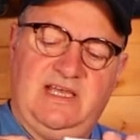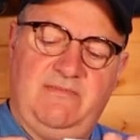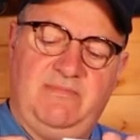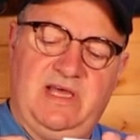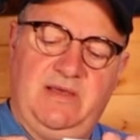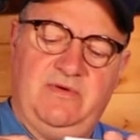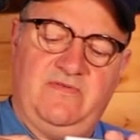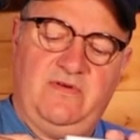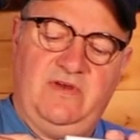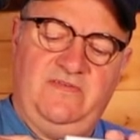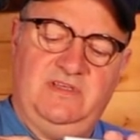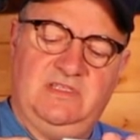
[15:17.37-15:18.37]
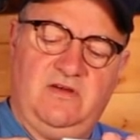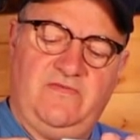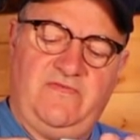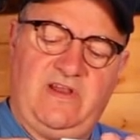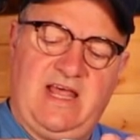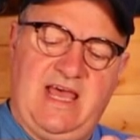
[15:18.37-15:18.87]
sandpaper if it's
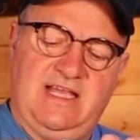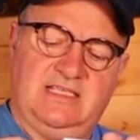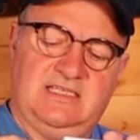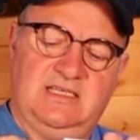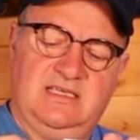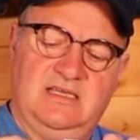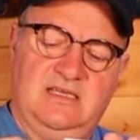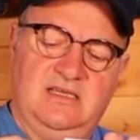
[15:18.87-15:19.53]
not flat